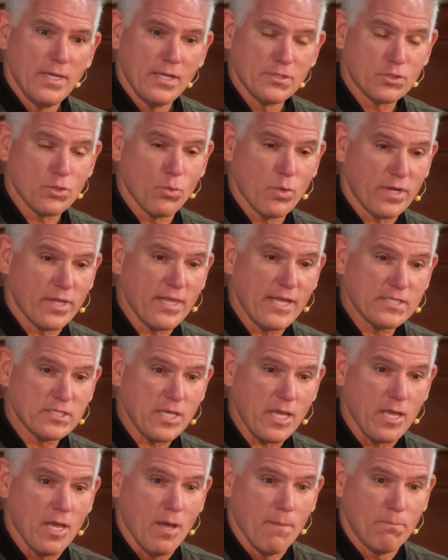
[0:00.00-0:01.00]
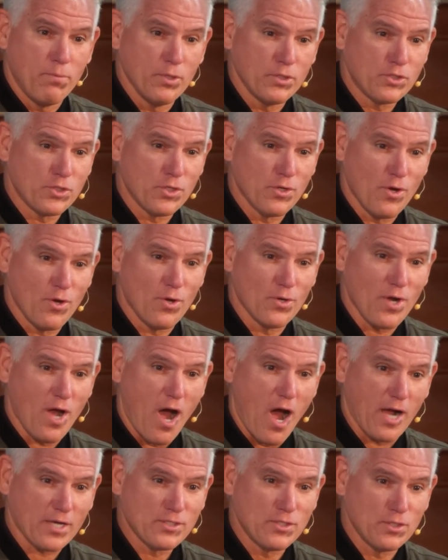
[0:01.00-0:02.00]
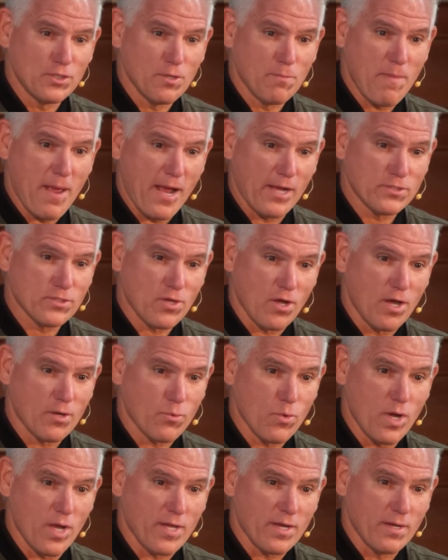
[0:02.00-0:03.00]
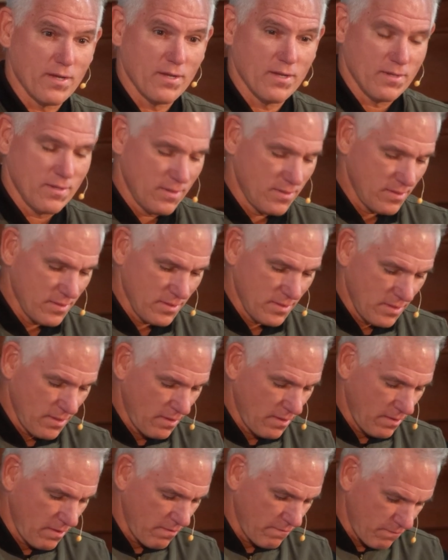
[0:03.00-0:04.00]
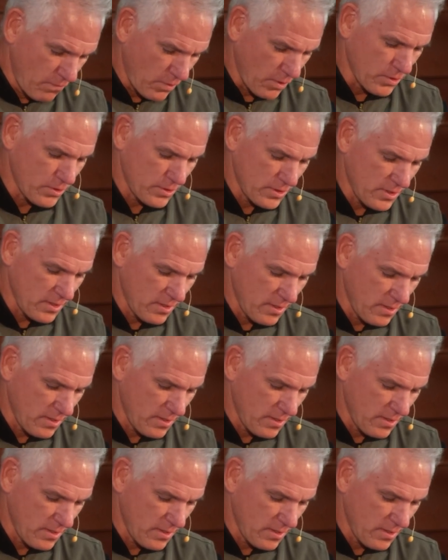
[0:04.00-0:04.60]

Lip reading: And so what do they say? Put your own oxygen mask on what? First.